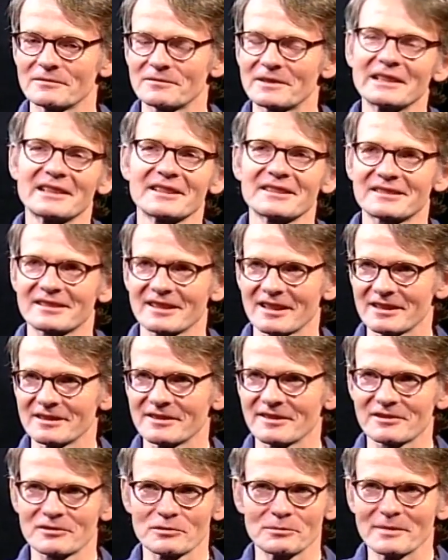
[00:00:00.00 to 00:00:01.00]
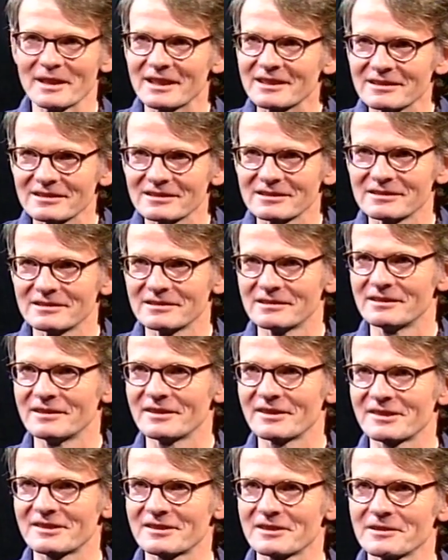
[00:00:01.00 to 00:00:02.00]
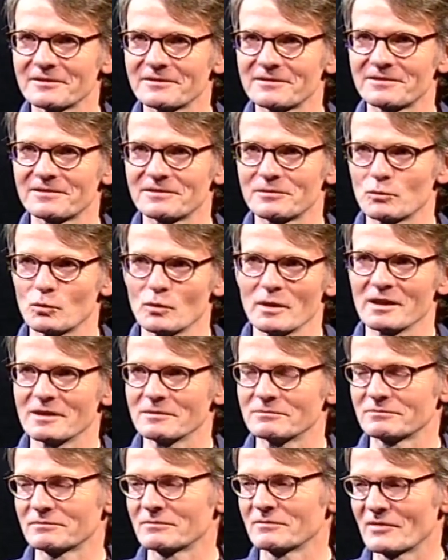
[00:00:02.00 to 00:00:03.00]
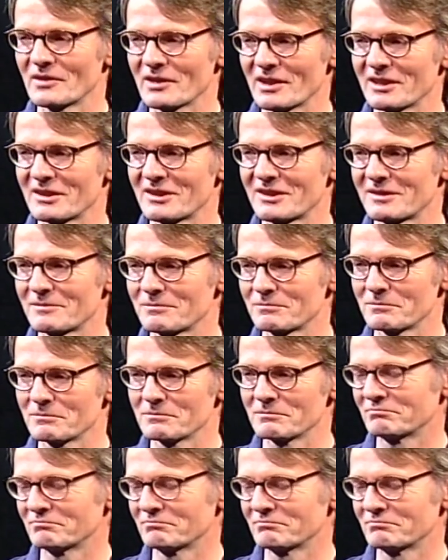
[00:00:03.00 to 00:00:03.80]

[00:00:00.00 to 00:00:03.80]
fingerstyle instrumental stuff. Well, that's